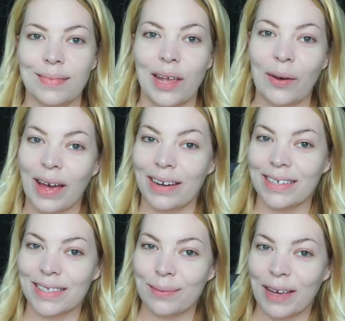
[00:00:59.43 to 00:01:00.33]
Now
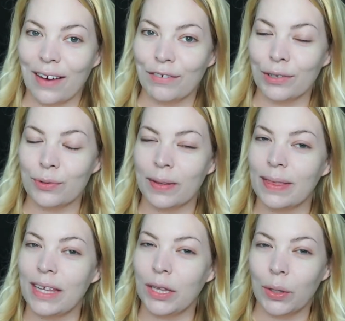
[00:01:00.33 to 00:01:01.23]
adding some coverage with
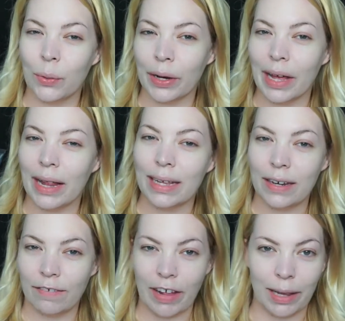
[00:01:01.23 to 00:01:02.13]
the L'Oreal
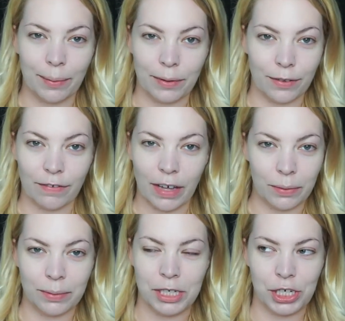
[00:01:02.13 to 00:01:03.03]
Infallible
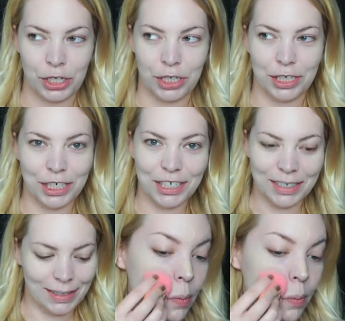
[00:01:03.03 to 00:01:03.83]
Foundation.